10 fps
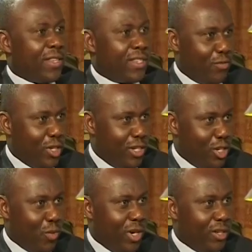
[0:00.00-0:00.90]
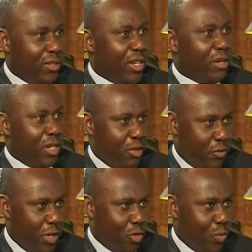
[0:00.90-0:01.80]
are 17 wells in, in
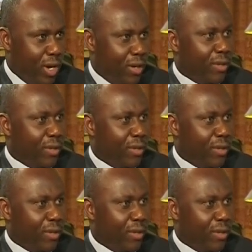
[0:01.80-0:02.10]
phase one. That's what